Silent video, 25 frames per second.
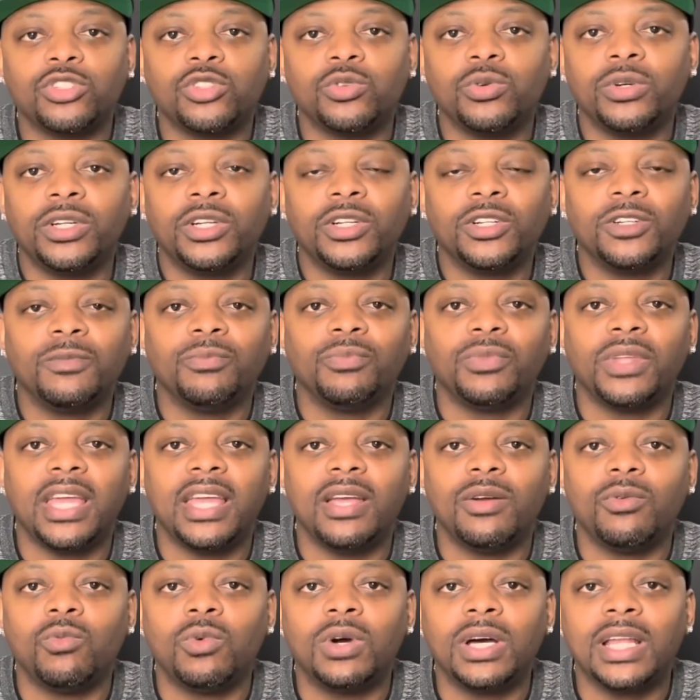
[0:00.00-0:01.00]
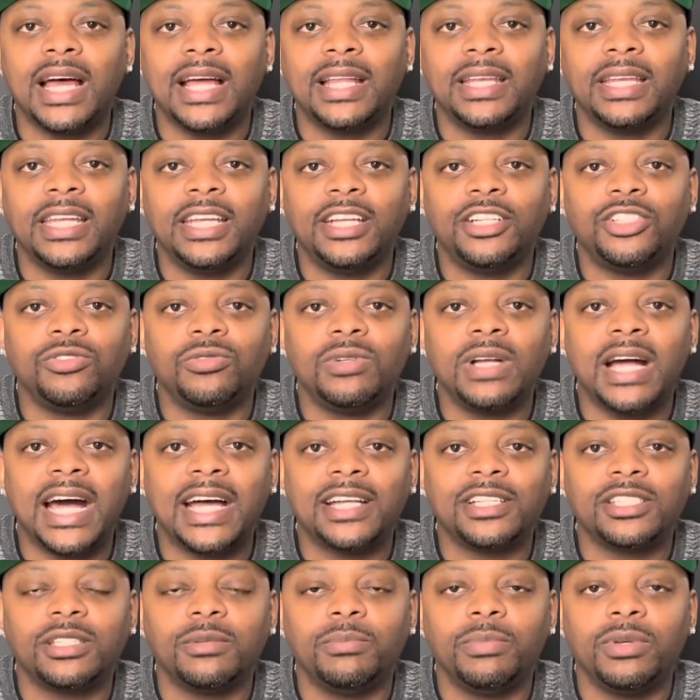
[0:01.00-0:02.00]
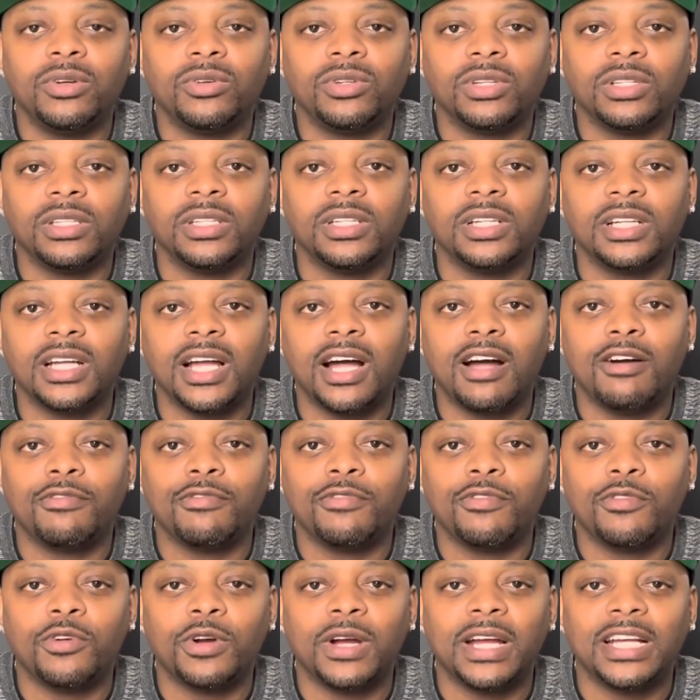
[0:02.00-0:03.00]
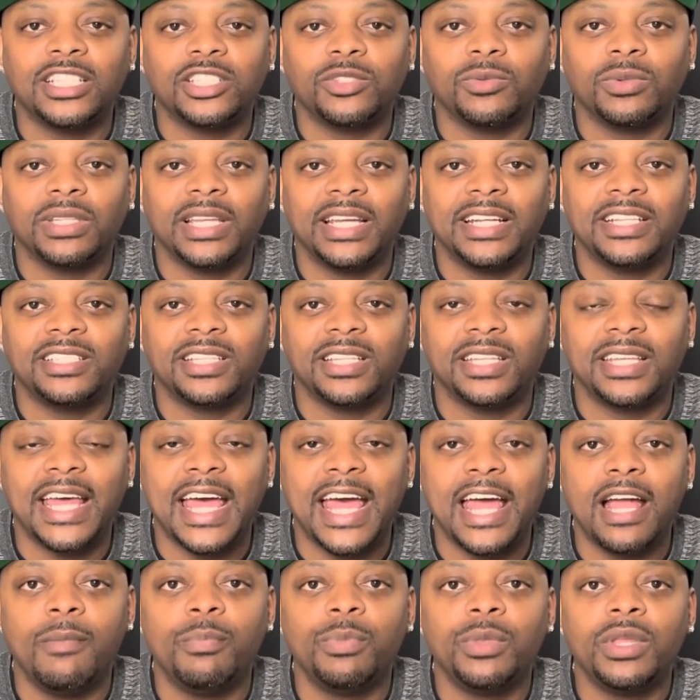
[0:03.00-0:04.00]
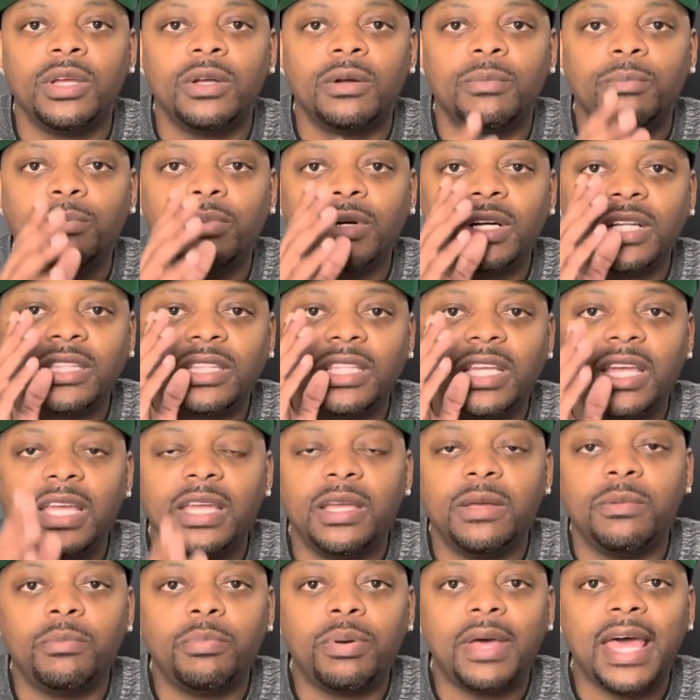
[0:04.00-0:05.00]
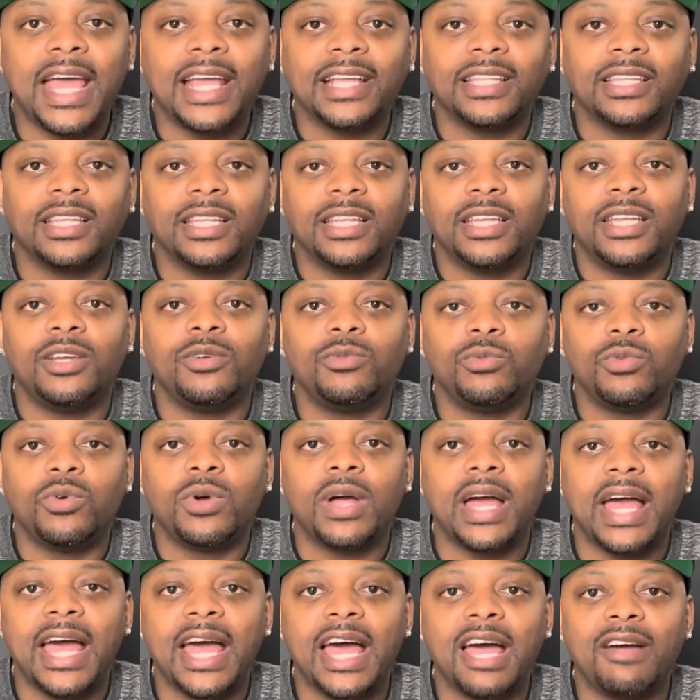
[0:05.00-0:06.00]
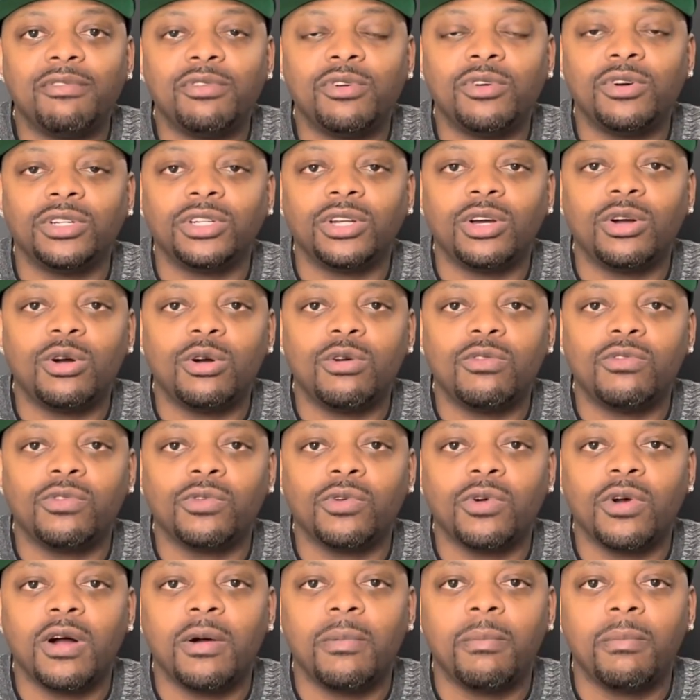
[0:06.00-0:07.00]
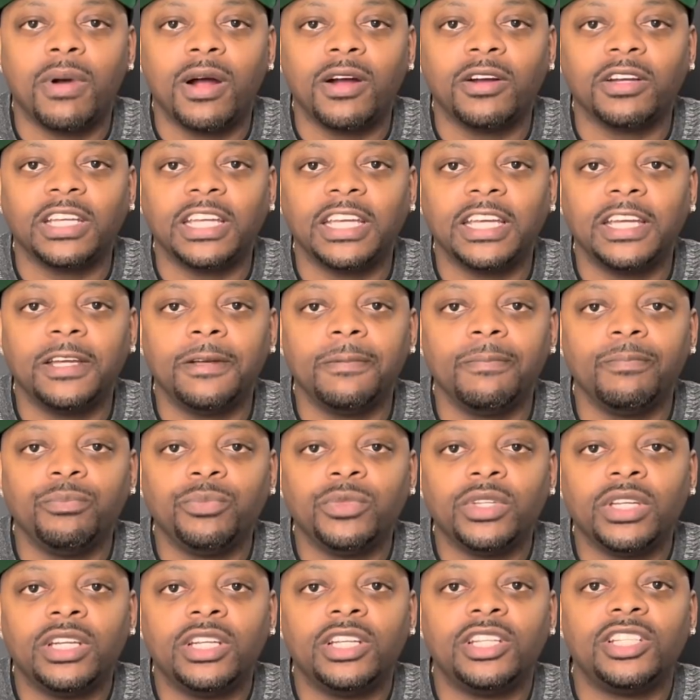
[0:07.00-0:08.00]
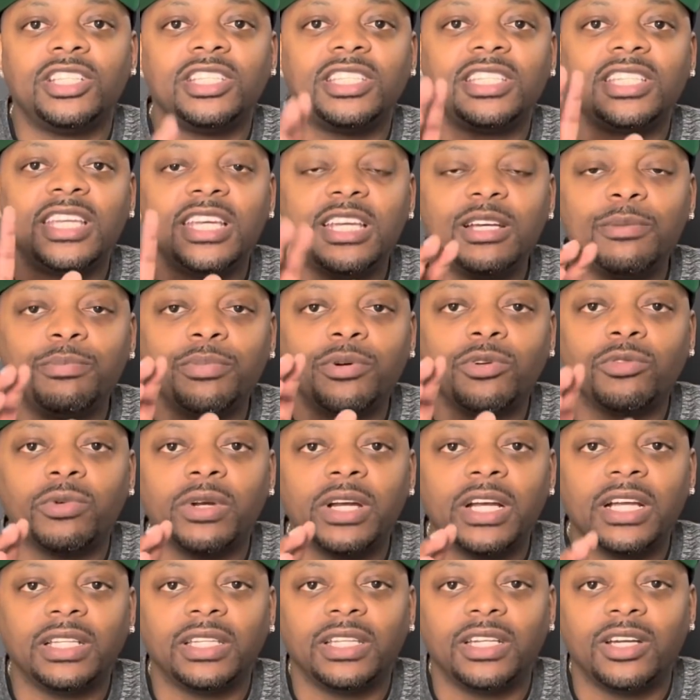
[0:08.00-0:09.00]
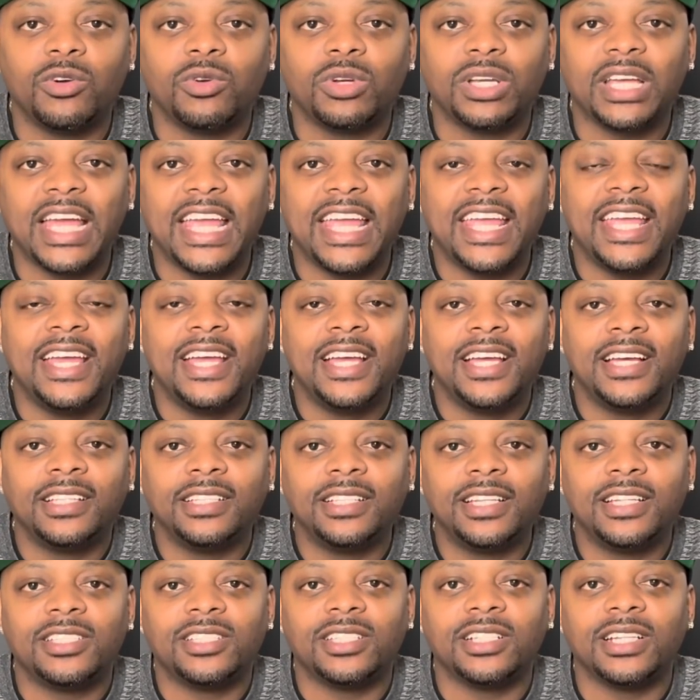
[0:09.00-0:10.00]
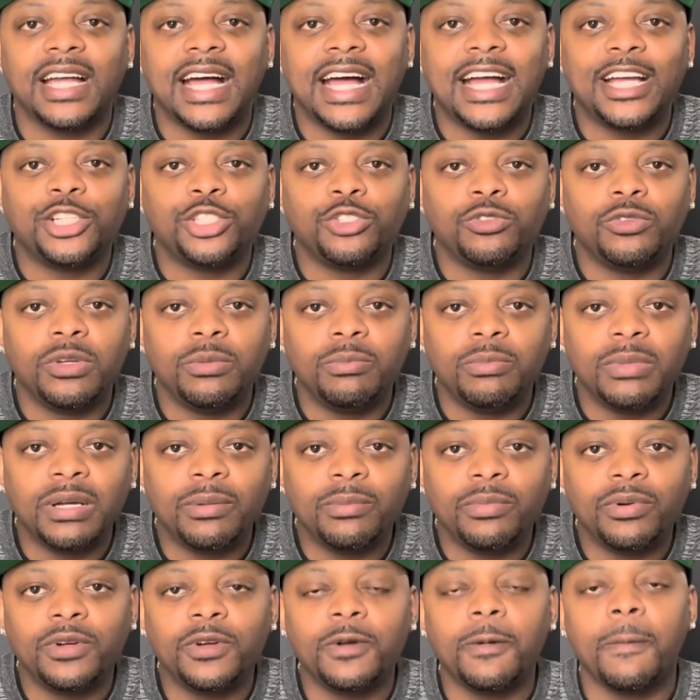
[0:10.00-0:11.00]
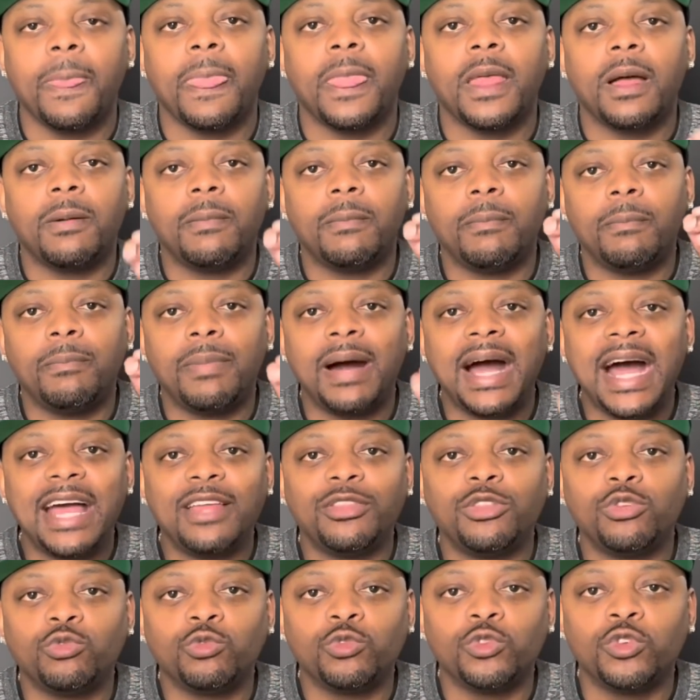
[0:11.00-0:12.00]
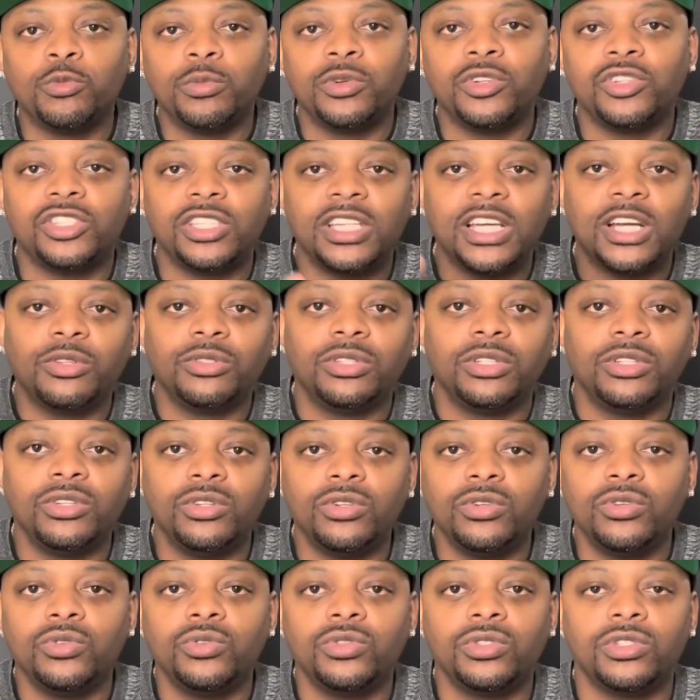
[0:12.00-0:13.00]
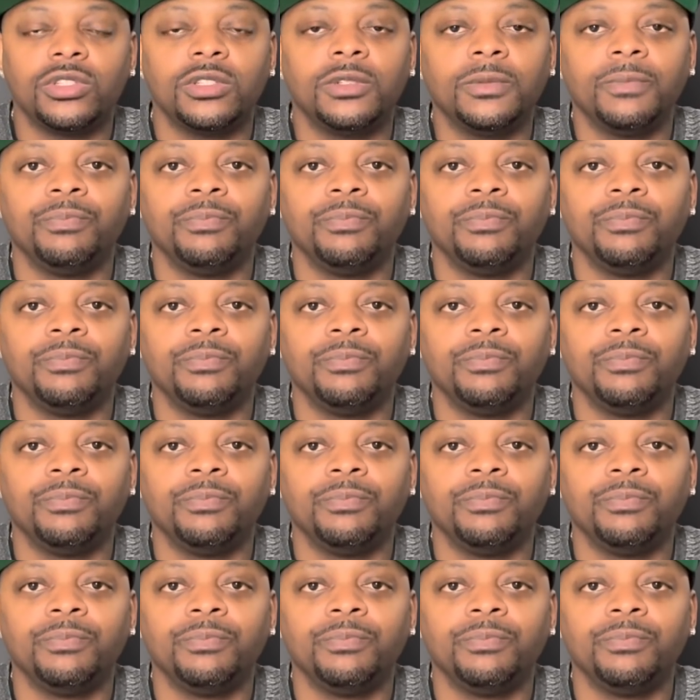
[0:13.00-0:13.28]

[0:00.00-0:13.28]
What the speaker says: Twitter and what I need you guys to be on the lookout for as it relates to that, but the impact that it will have on the overall market temporarily, okay? Listen, guys, you remember, buy the rumor, sell the news?